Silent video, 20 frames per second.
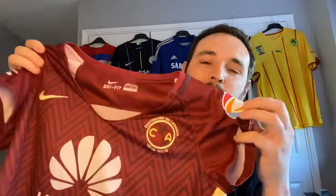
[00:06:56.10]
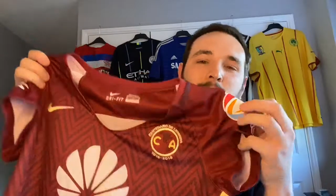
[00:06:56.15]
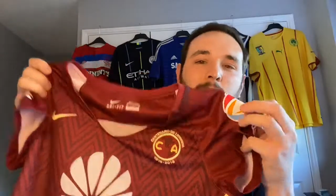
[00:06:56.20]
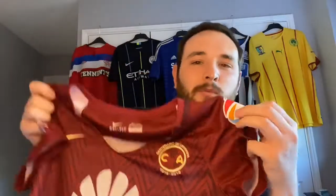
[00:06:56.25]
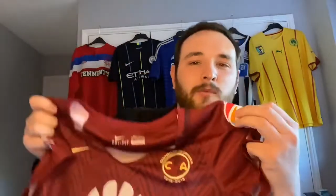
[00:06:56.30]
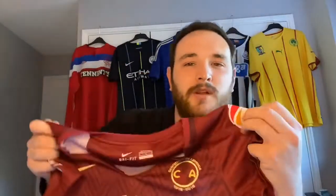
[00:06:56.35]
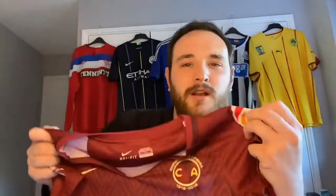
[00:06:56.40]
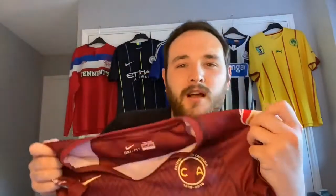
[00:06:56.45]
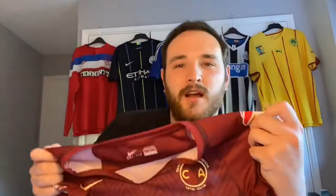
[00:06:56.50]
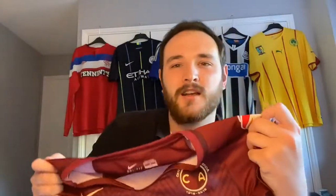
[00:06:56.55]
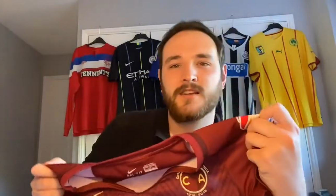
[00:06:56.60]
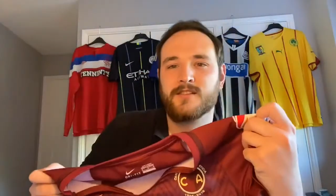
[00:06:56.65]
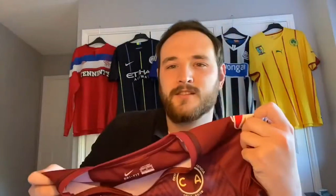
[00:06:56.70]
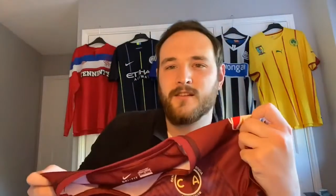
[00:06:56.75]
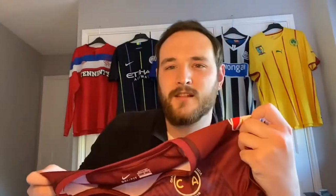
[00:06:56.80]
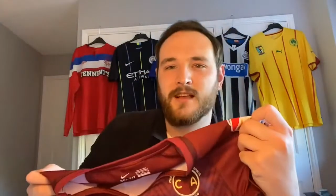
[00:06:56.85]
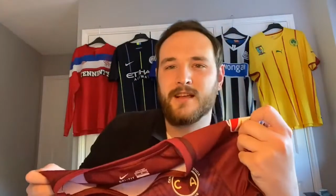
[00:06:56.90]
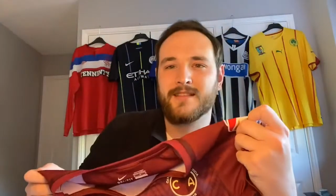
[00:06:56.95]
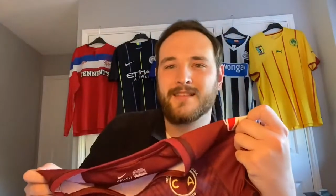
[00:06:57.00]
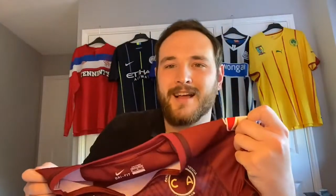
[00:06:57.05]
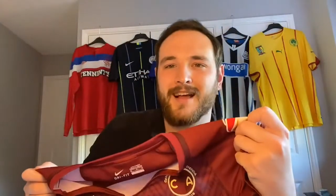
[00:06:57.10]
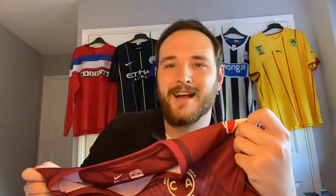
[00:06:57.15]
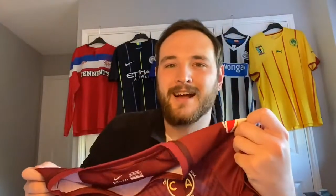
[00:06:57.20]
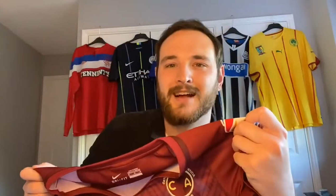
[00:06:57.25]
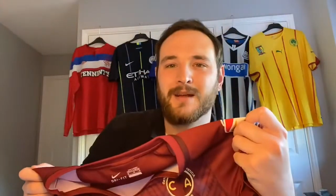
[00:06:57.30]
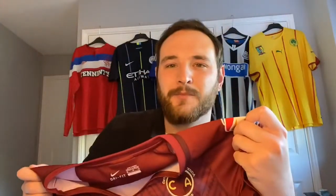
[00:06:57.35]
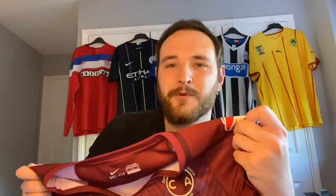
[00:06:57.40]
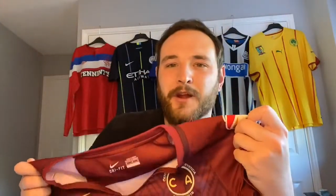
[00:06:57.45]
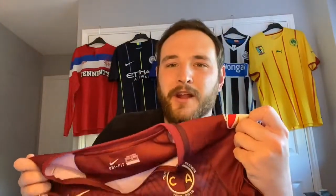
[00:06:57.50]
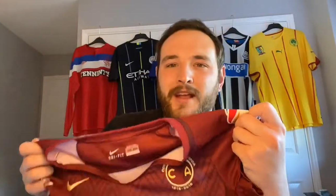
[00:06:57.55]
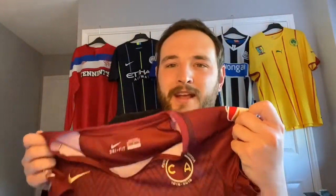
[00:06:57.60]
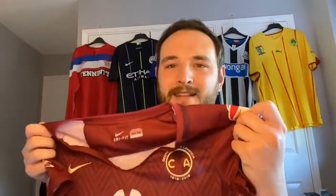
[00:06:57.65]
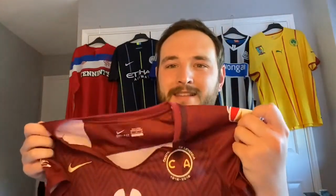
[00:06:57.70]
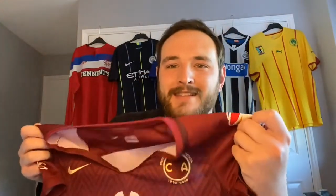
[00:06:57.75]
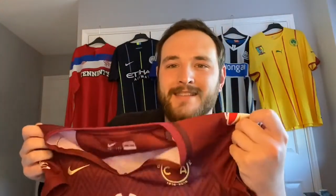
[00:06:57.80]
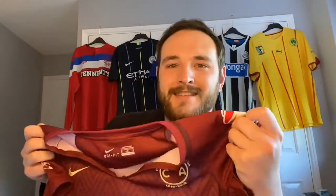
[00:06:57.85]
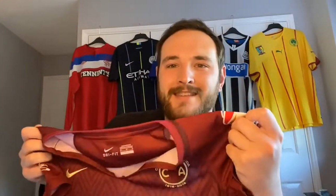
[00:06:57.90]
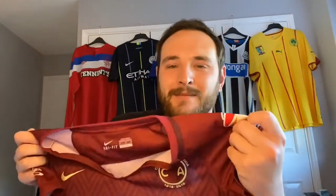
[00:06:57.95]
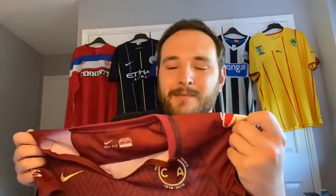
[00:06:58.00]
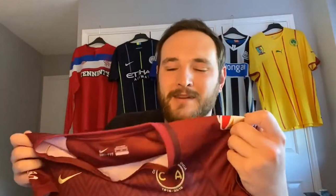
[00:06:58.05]
And when Arsenal had the hybrid kit,
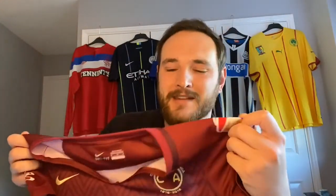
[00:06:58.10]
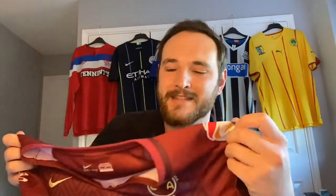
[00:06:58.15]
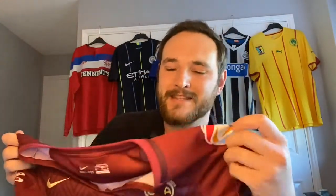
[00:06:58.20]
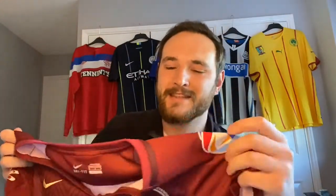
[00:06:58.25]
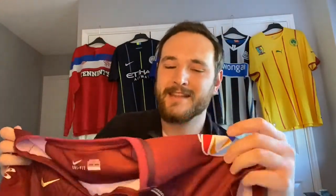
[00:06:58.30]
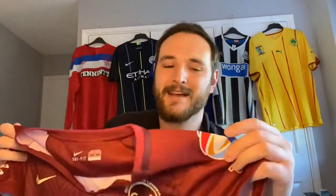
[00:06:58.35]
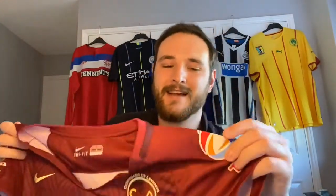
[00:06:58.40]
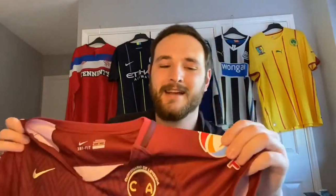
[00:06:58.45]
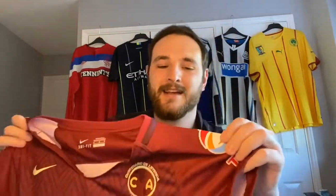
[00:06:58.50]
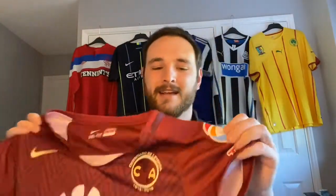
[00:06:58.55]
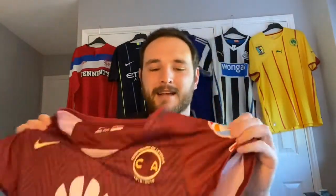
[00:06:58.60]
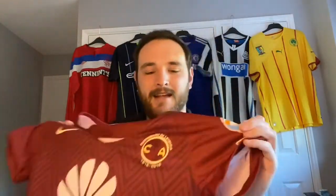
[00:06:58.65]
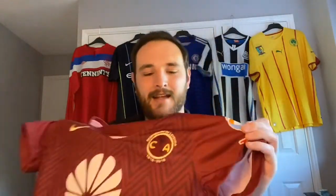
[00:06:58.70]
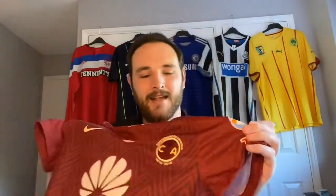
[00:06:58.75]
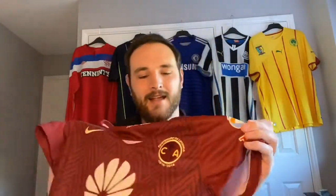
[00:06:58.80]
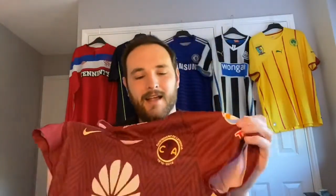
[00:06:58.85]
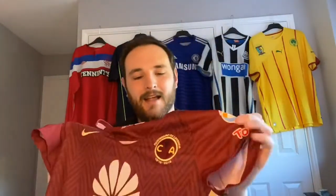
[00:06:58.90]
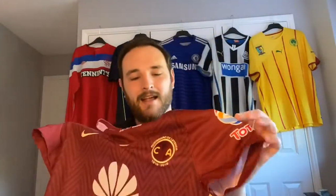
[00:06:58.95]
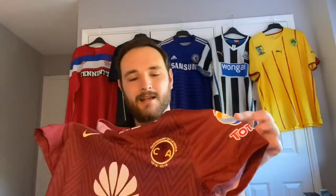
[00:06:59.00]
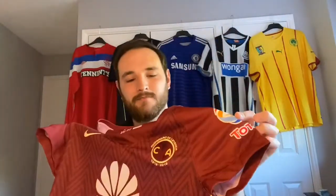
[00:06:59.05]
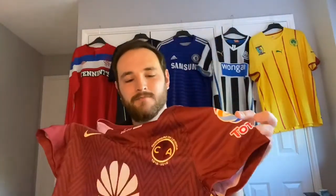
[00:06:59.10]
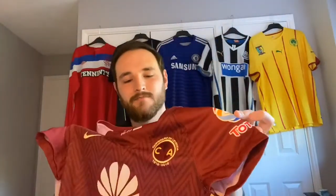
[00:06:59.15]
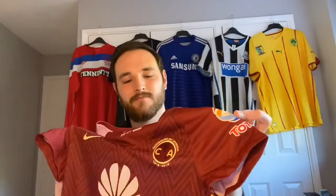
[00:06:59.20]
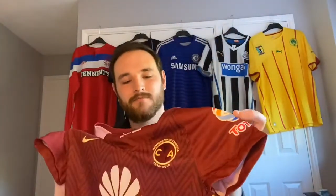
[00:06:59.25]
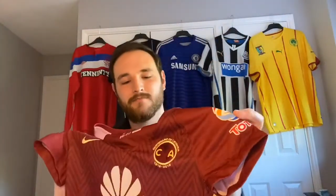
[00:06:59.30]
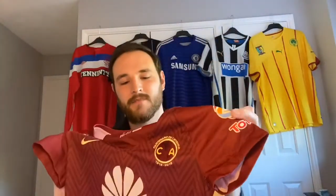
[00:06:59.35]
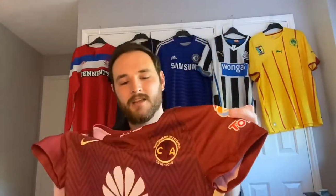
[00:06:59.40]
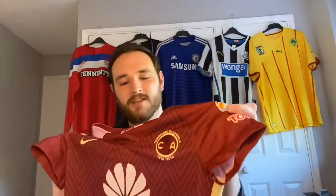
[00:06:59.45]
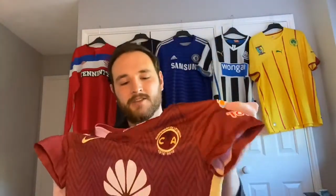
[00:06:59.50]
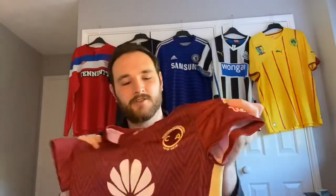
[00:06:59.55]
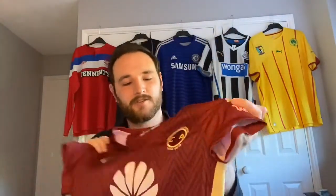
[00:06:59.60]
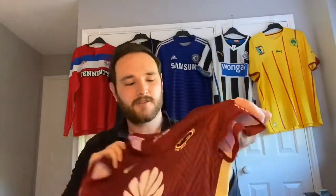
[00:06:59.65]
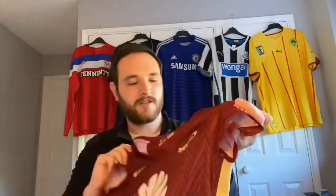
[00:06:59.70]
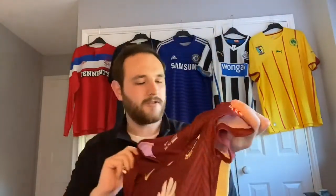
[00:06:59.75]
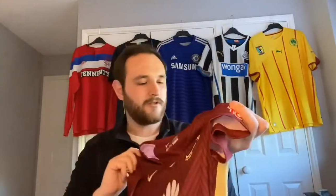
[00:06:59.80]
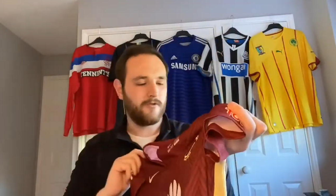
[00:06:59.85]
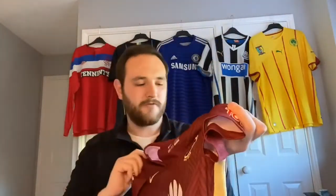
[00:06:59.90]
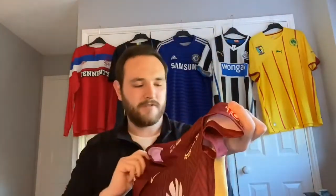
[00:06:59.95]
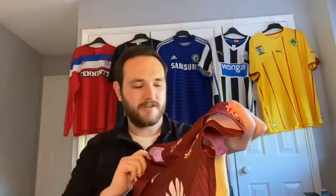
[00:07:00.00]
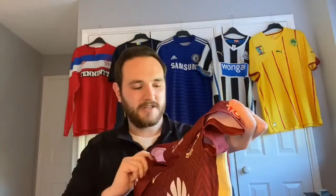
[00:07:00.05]
it's similar to that. It's just a
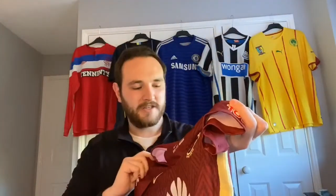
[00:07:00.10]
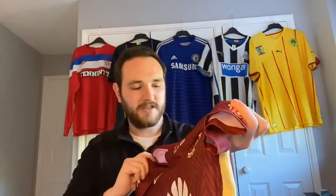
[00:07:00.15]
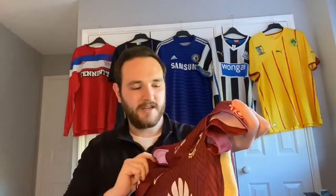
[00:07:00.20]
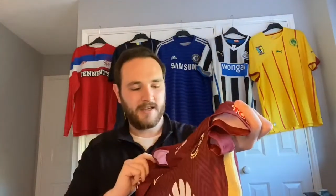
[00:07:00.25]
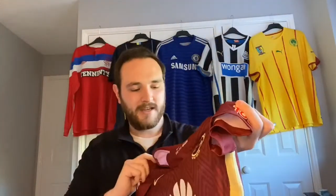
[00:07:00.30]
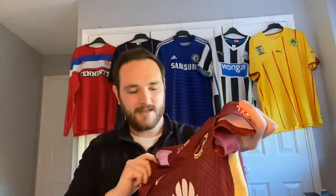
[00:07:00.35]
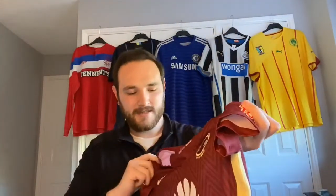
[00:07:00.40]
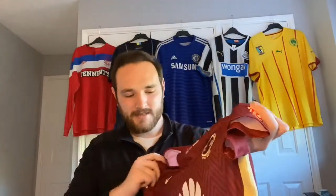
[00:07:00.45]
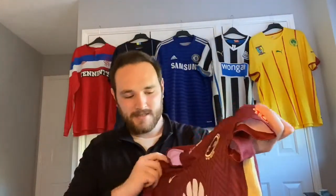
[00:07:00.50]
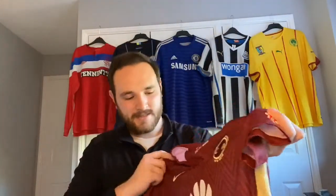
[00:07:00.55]
lovely shirt.